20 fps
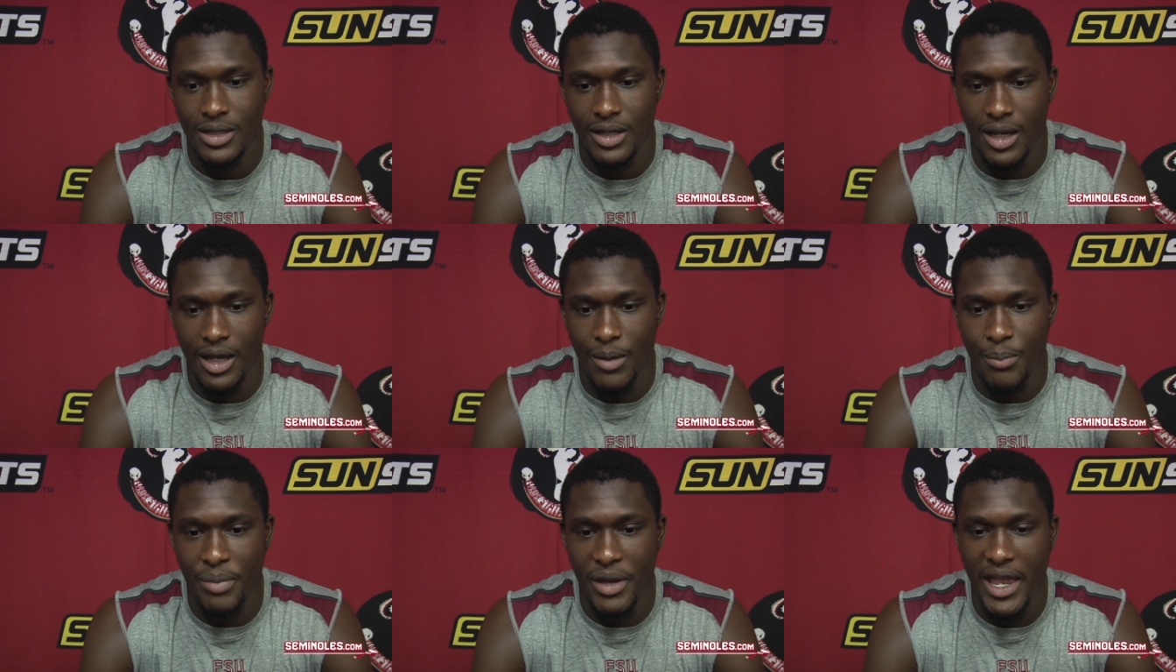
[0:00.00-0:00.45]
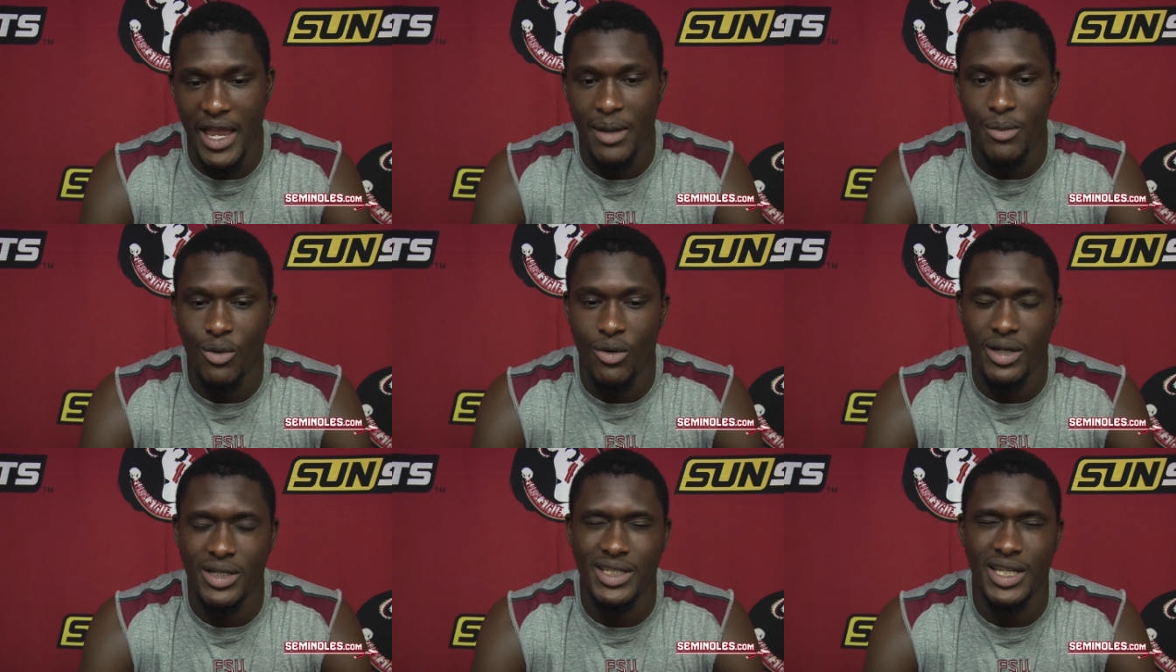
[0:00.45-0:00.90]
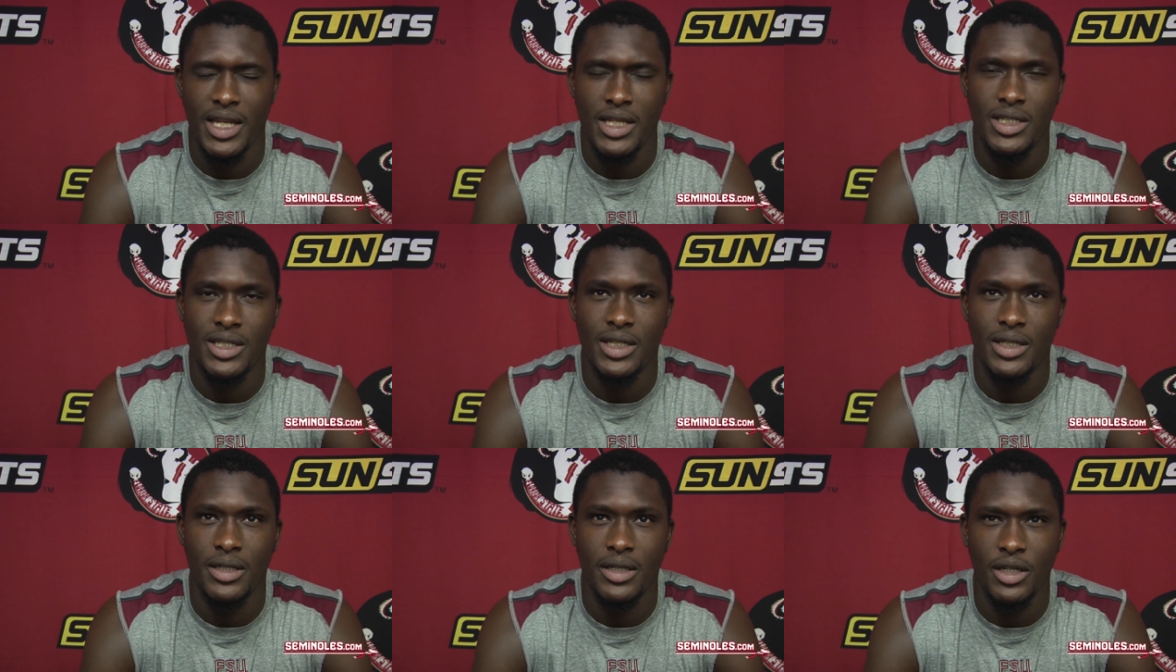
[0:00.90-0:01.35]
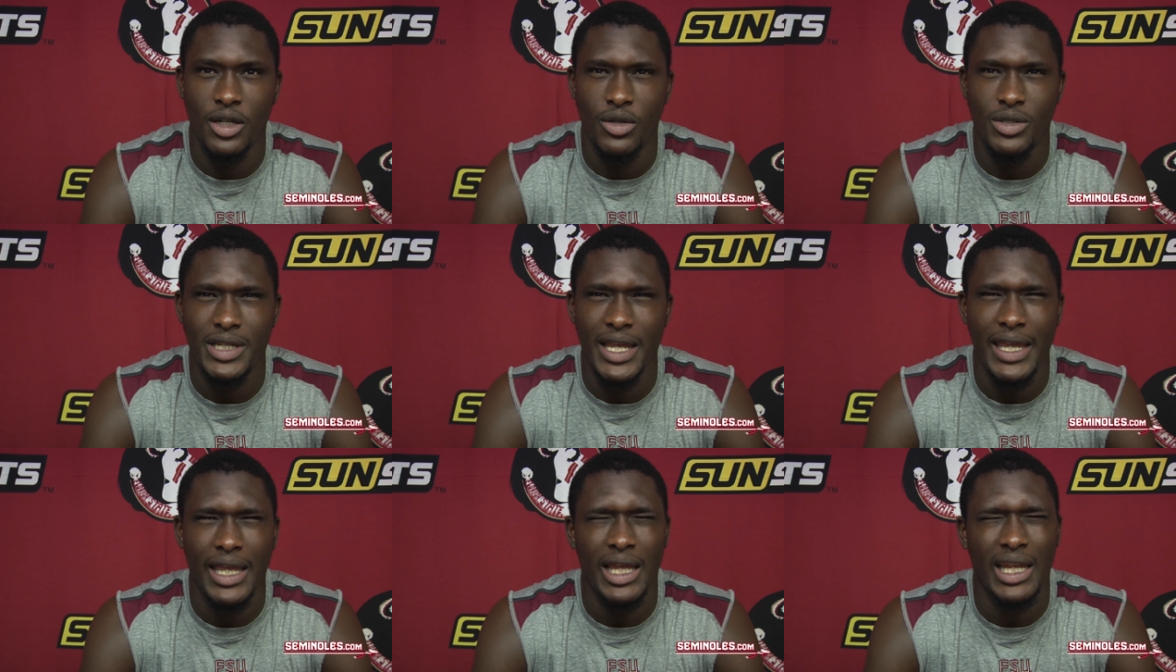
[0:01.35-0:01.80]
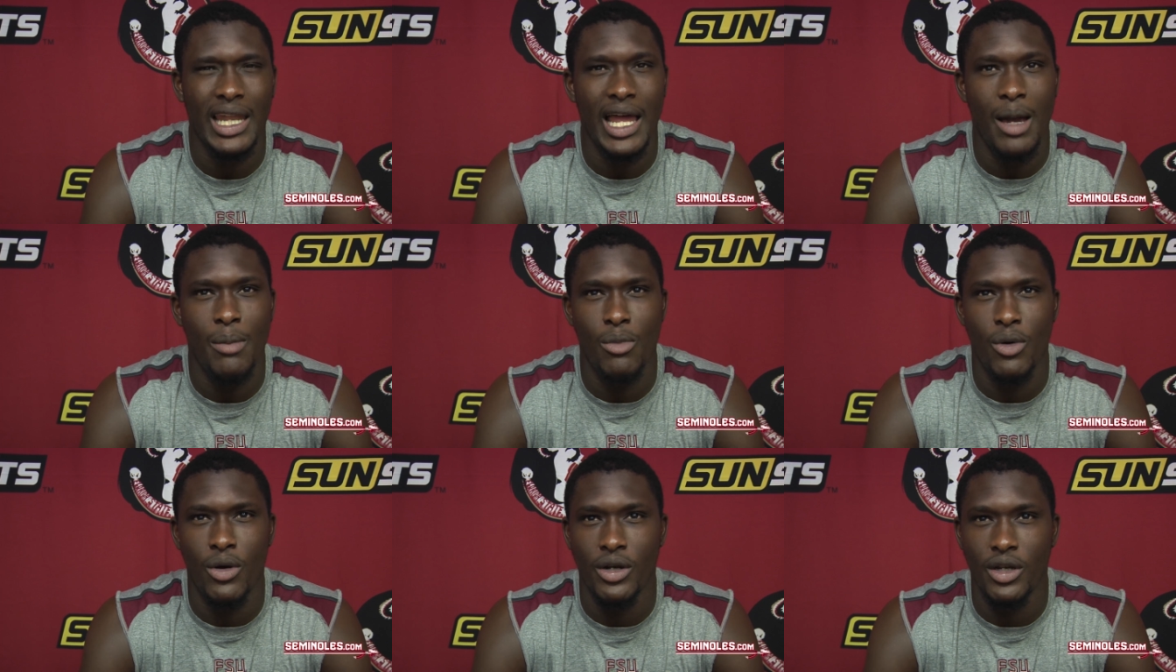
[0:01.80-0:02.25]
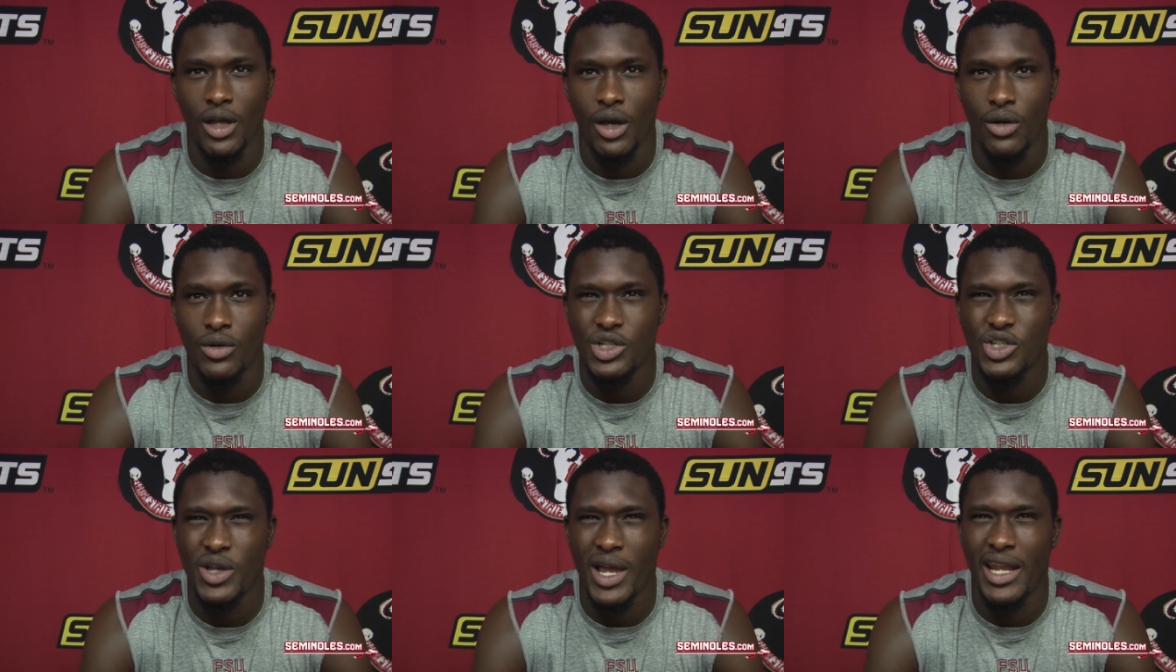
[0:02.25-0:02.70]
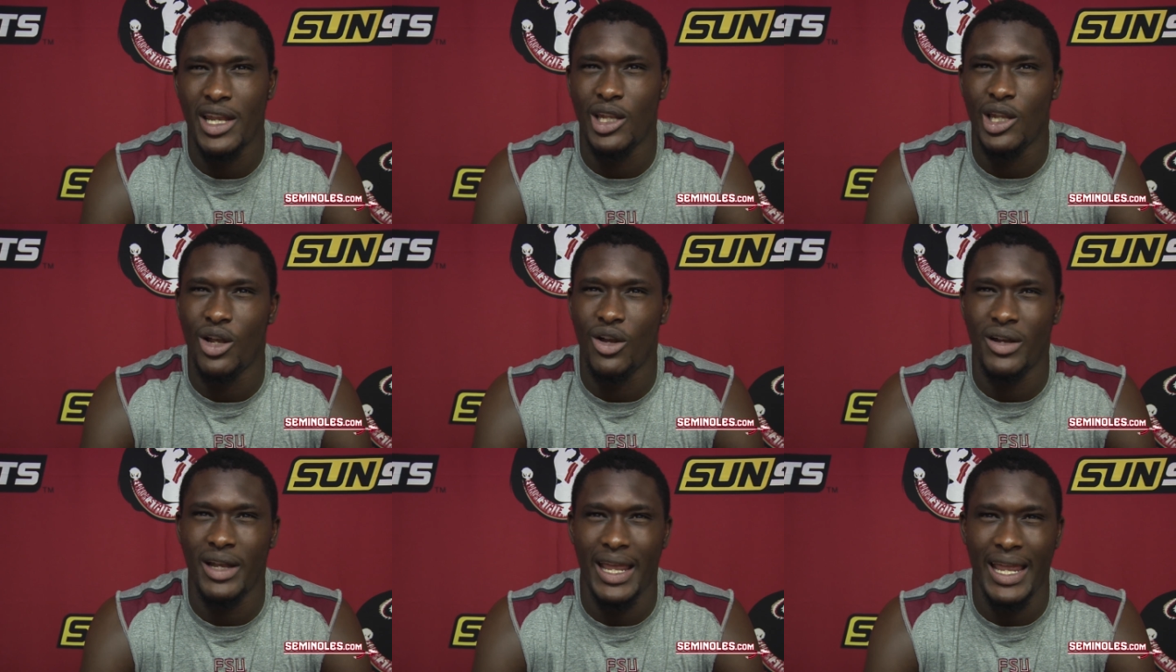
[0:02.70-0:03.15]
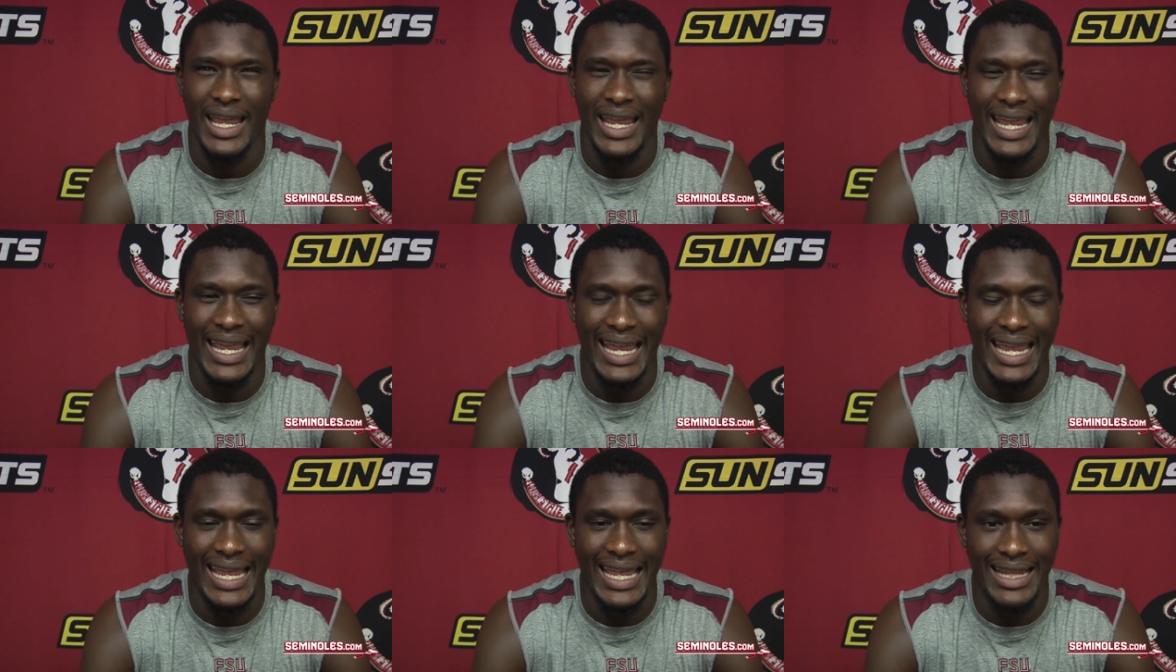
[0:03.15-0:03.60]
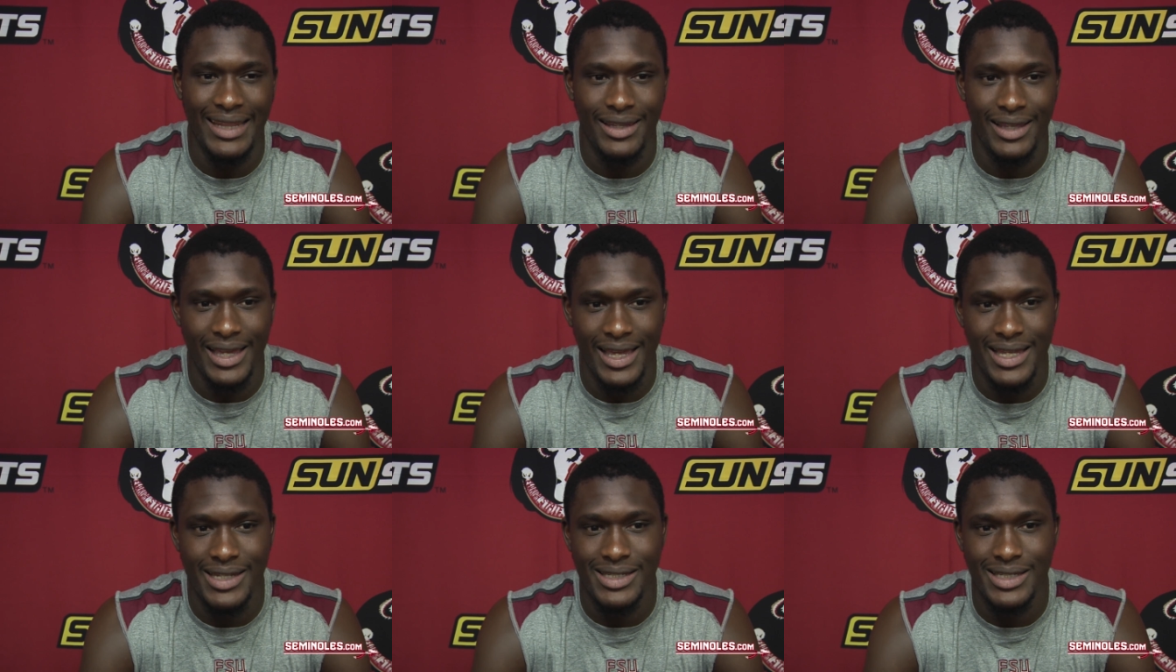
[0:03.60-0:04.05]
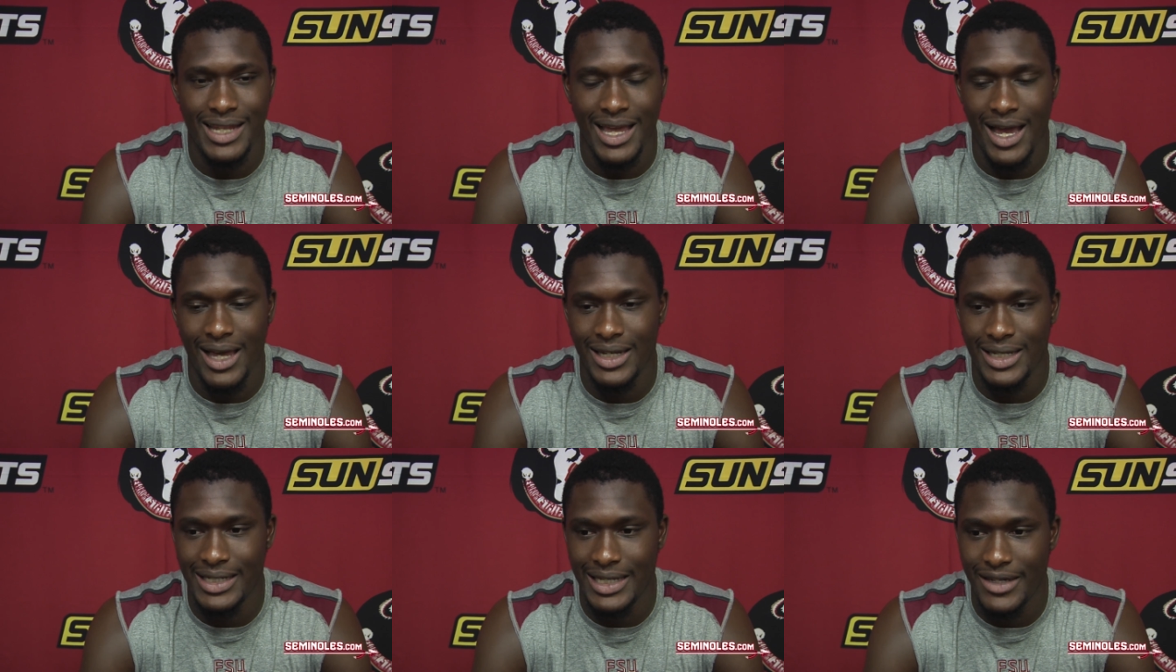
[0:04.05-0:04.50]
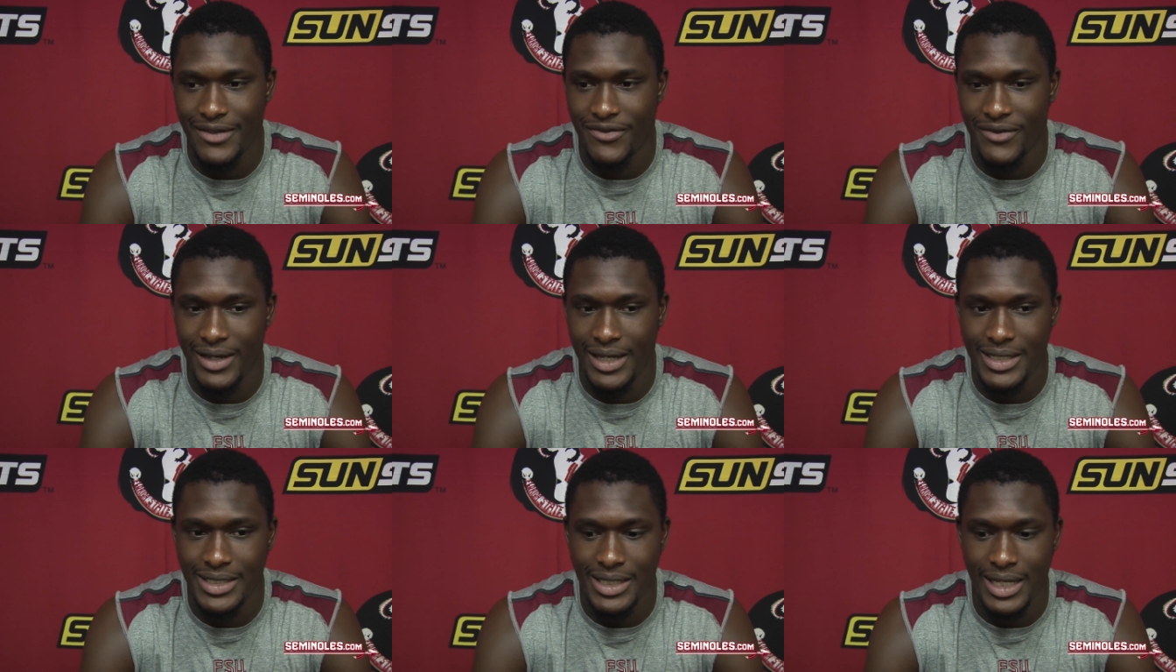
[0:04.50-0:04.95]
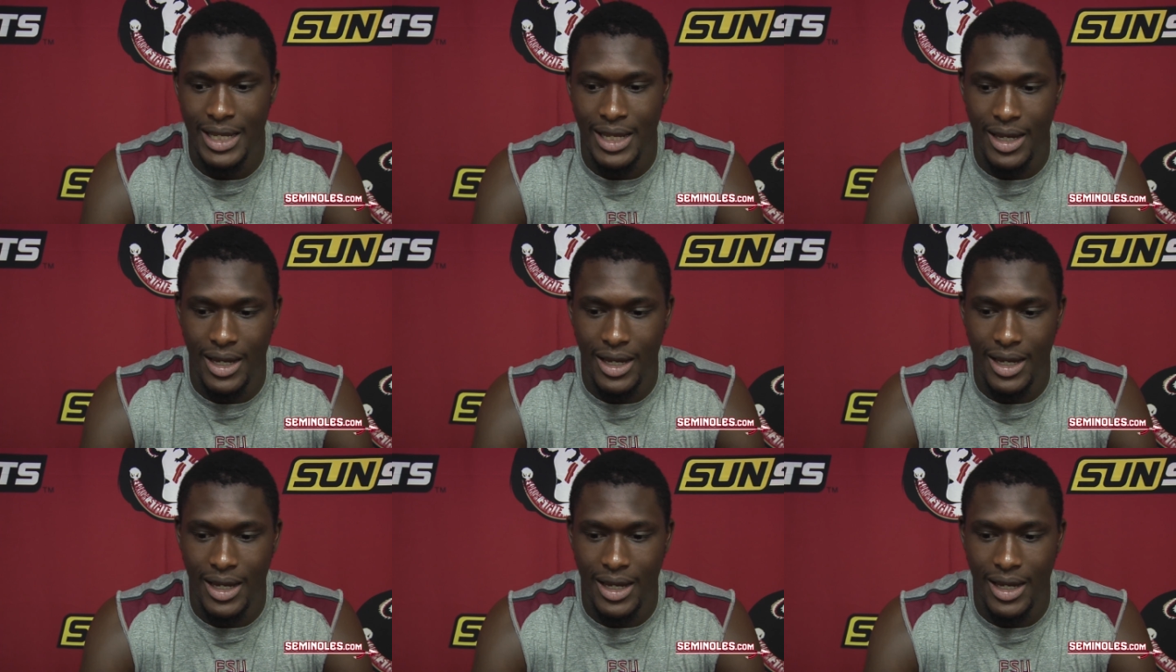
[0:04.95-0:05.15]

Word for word: um, paying more attention, you know, taking a lot more notes, trying to learn the ins and outs of the defense.